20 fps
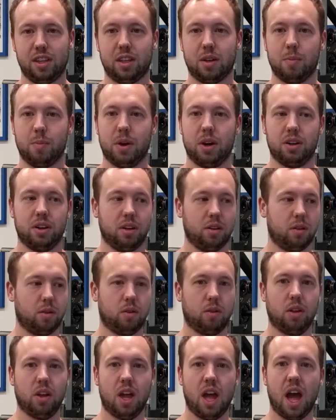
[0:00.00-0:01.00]
compared
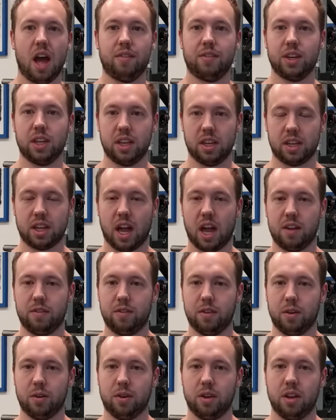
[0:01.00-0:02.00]
to having to eat cat
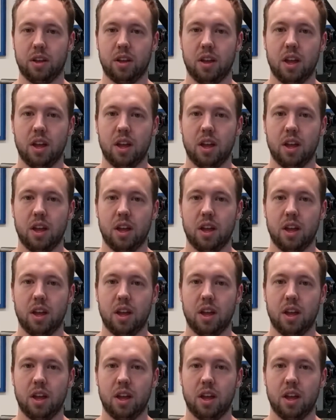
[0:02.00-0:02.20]
food.